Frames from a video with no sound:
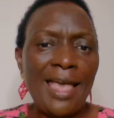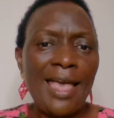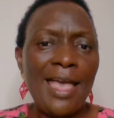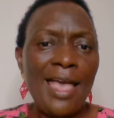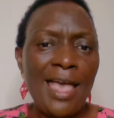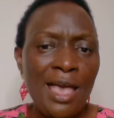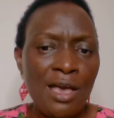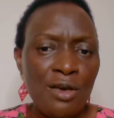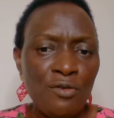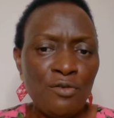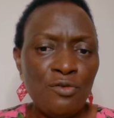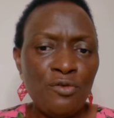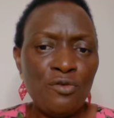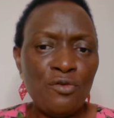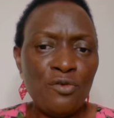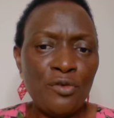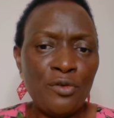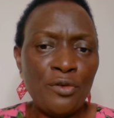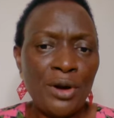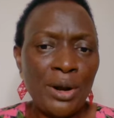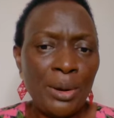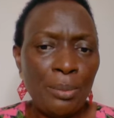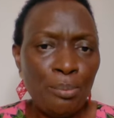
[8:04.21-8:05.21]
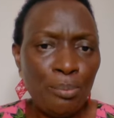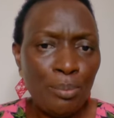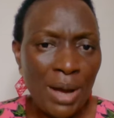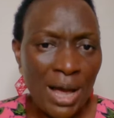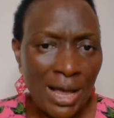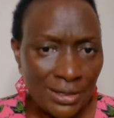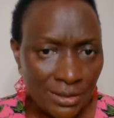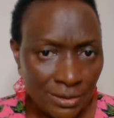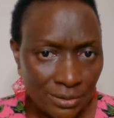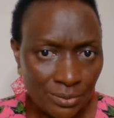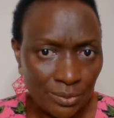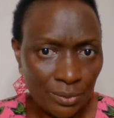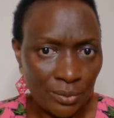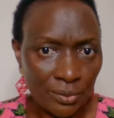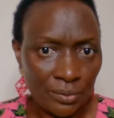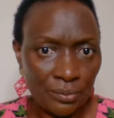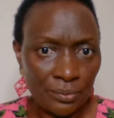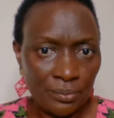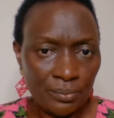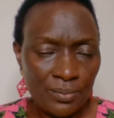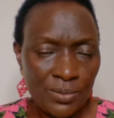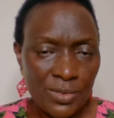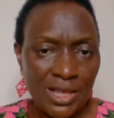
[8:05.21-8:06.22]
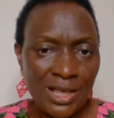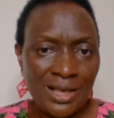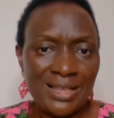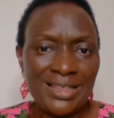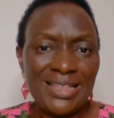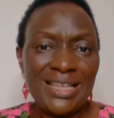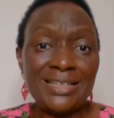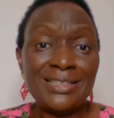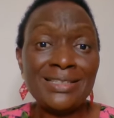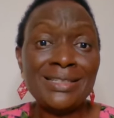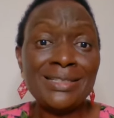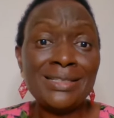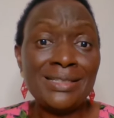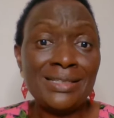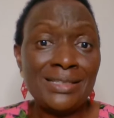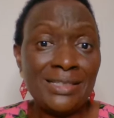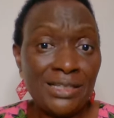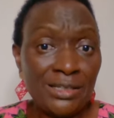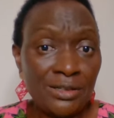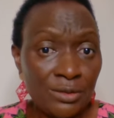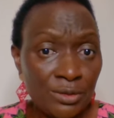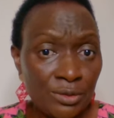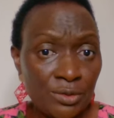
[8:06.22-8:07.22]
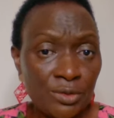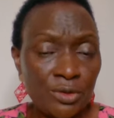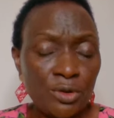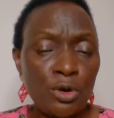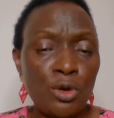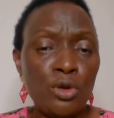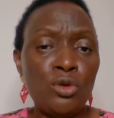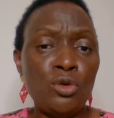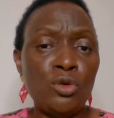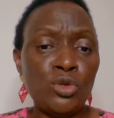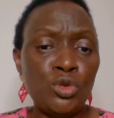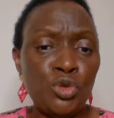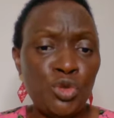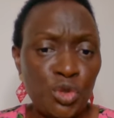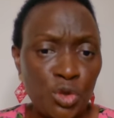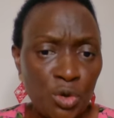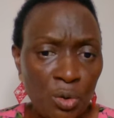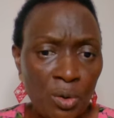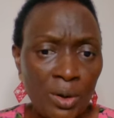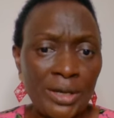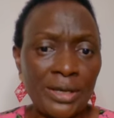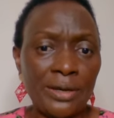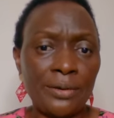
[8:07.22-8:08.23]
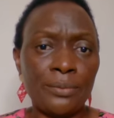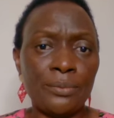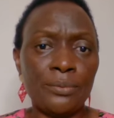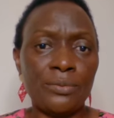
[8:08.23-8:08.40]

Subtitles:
every person that steals your joy.